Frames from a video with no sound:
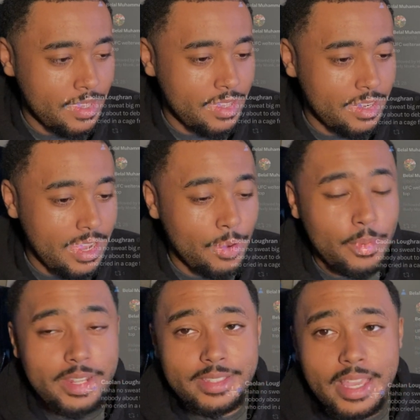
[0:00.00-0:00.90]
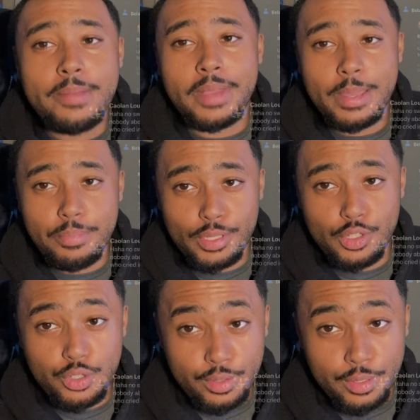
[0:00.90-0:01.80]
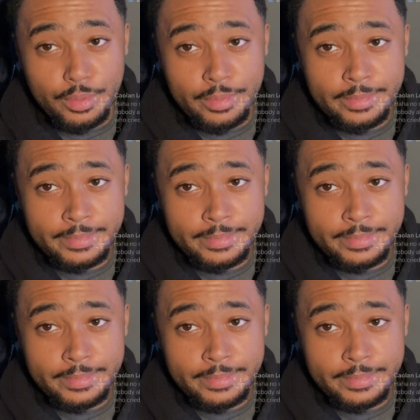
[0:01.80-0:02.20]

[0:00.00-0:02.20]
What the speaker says: Now, what he said might be true.